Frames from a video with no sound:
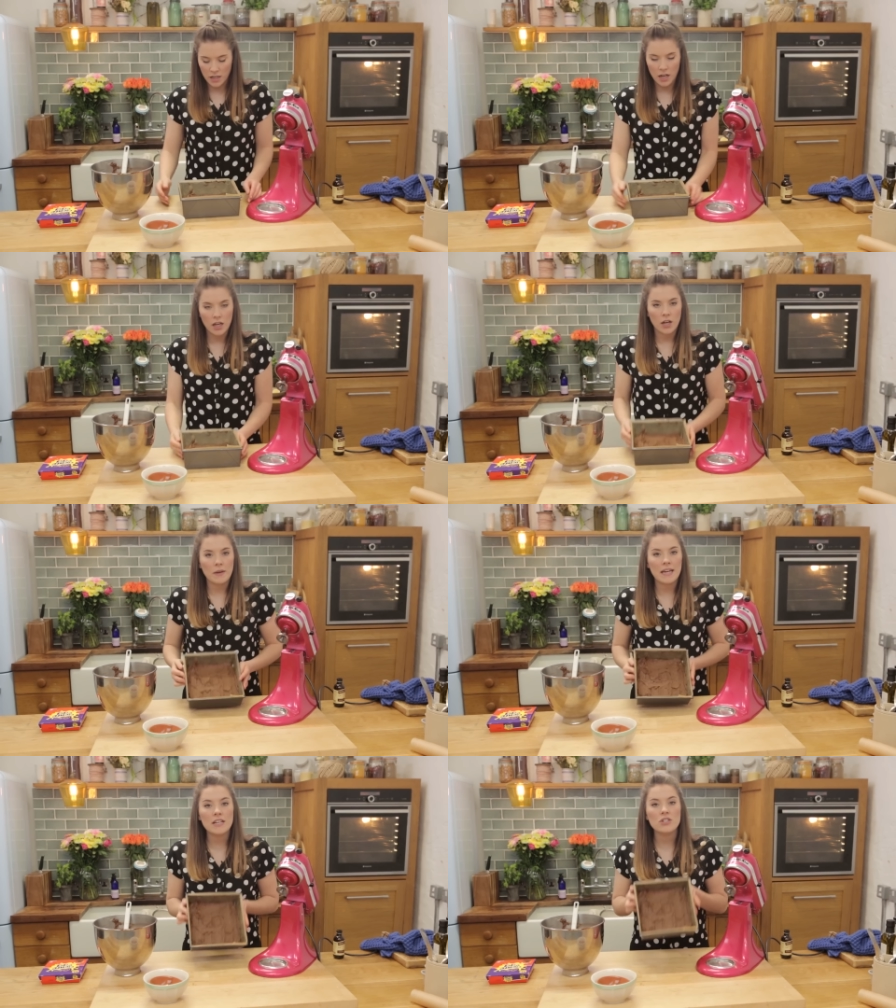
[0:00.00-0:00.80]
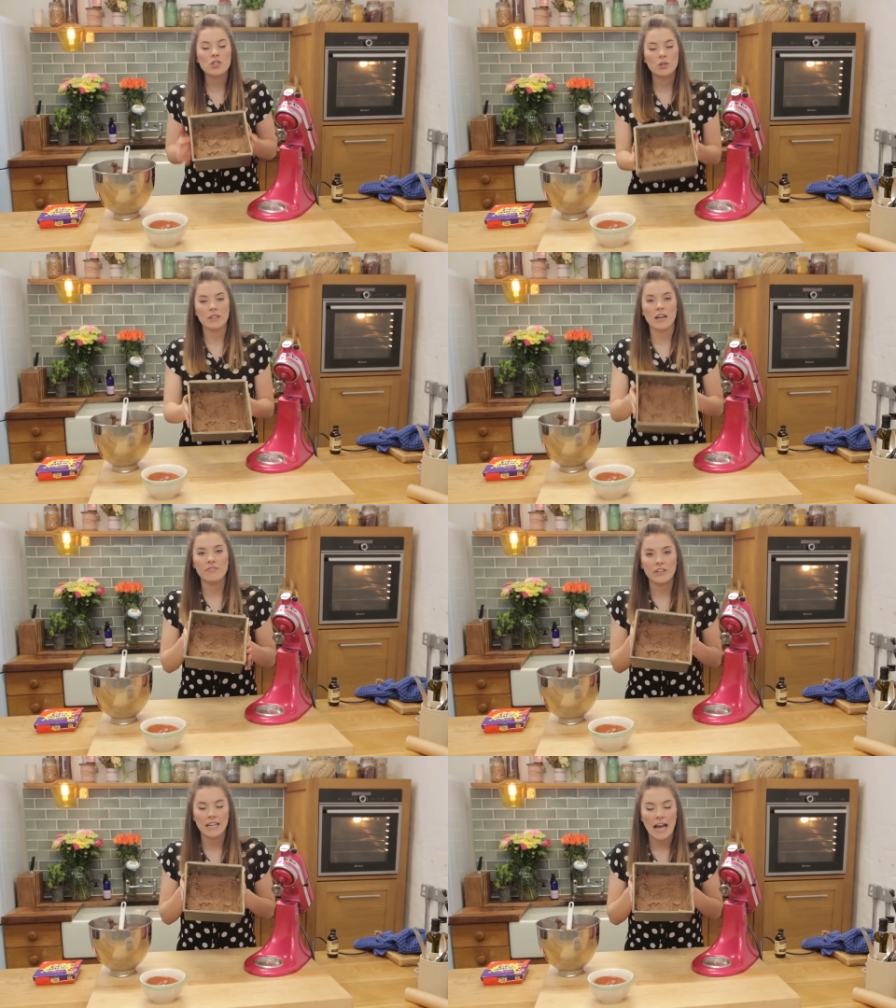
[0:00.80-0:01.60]
is gonna go into the
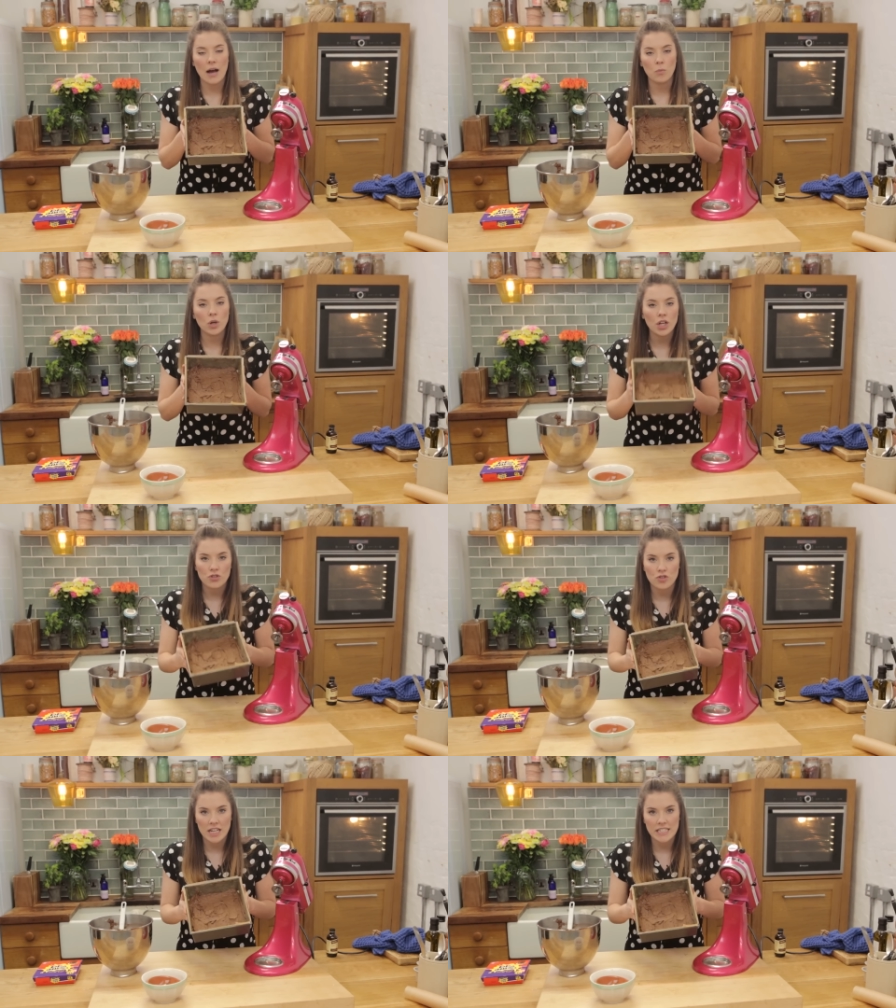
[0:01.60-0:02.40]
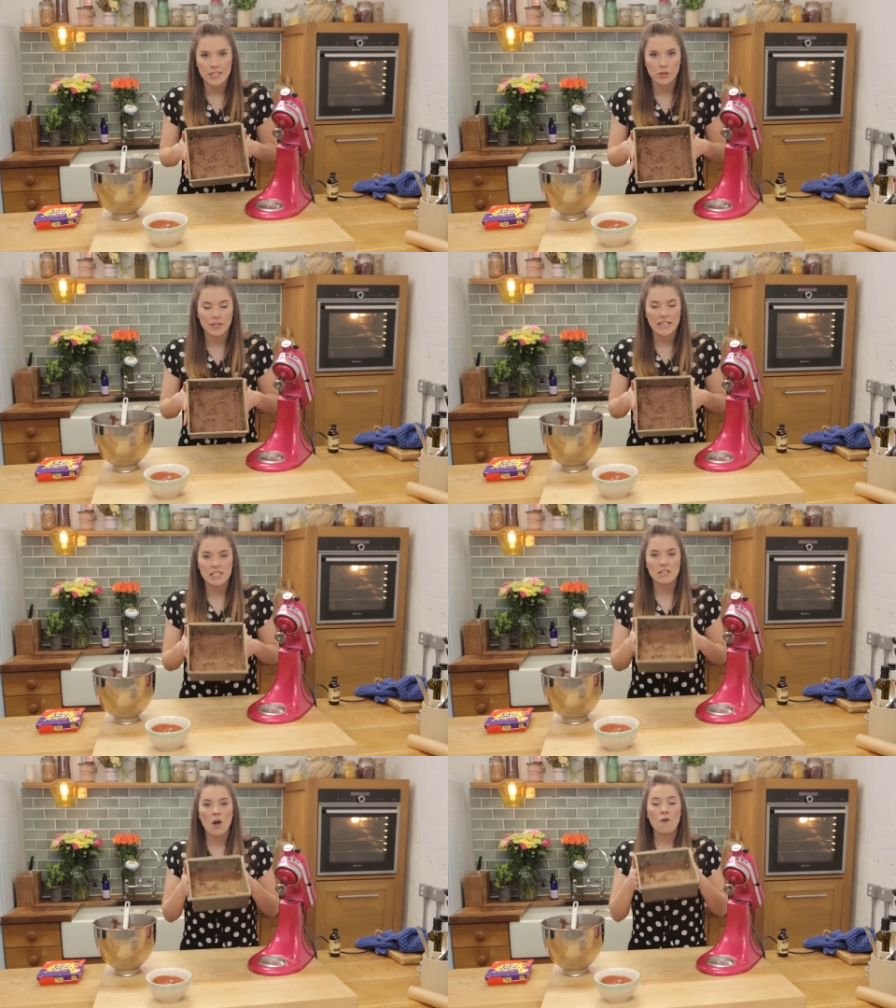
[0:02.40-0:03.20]
oven at 180
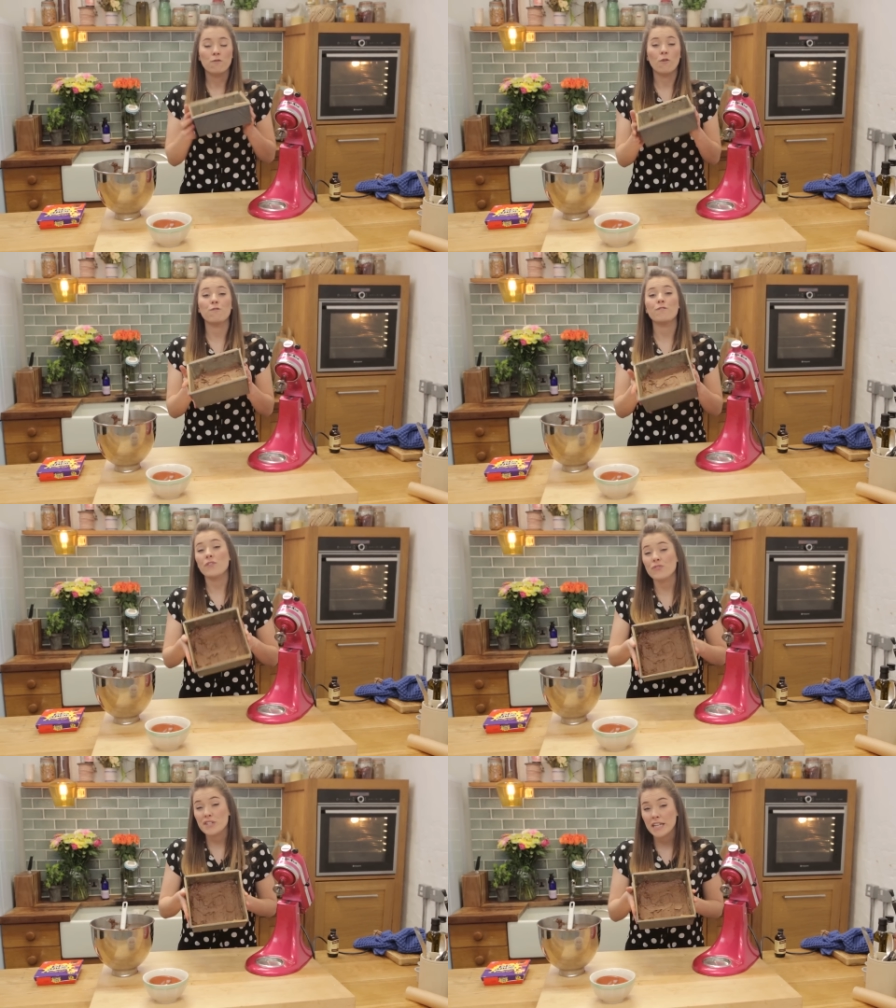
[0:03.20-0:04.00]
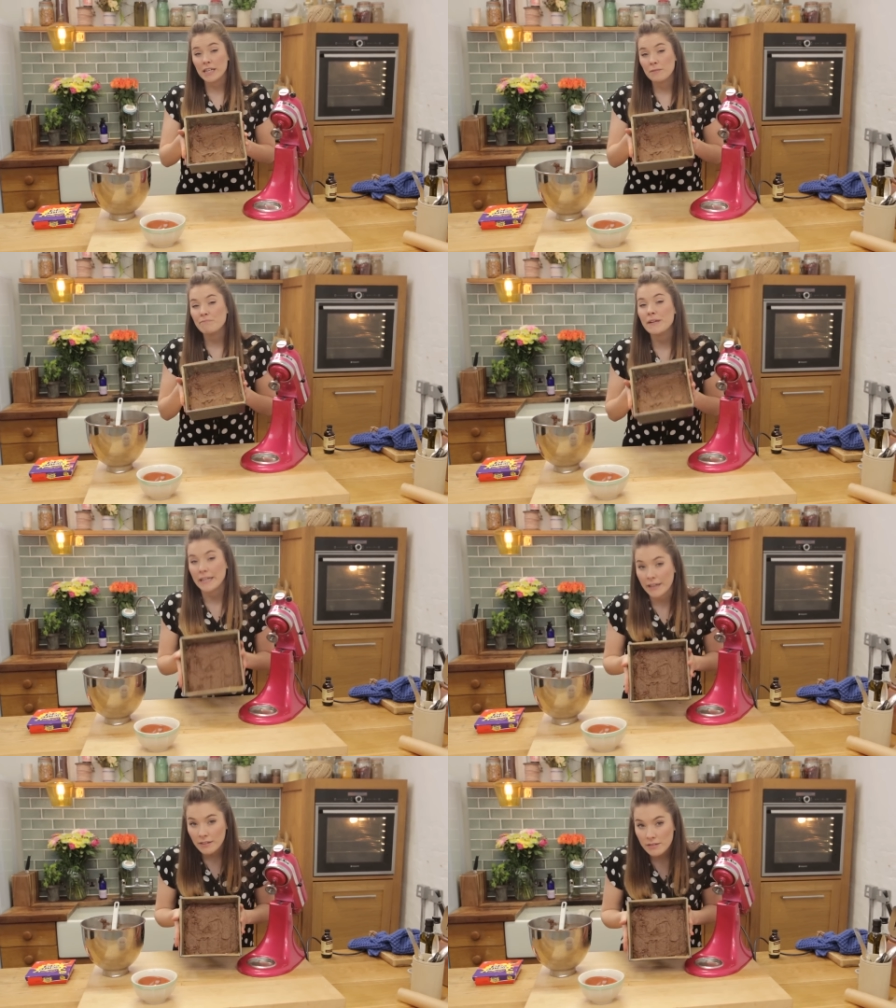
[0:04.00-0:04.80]
degrees for 15
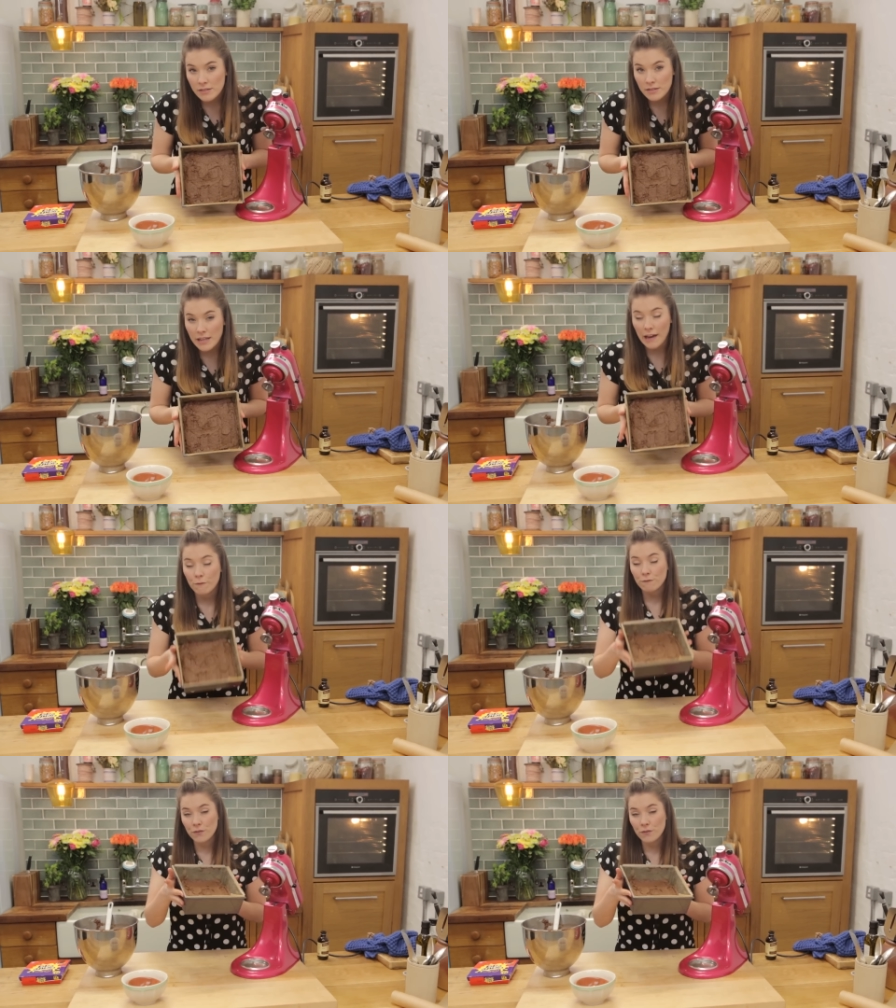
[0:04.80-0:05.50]
minutes. At